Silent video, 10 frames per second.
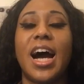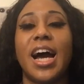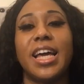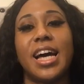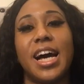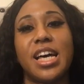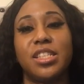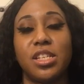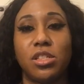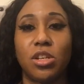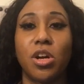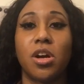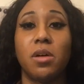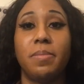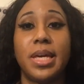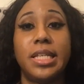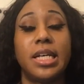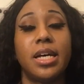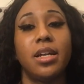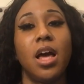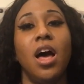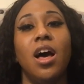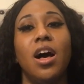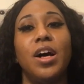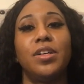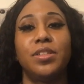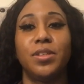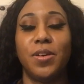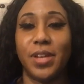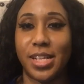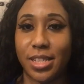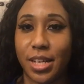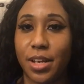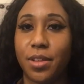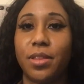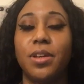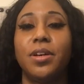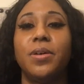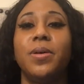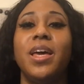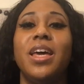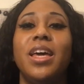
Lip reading: Hi guys, it's your girl B Dunn, also known as the Healthy Ho,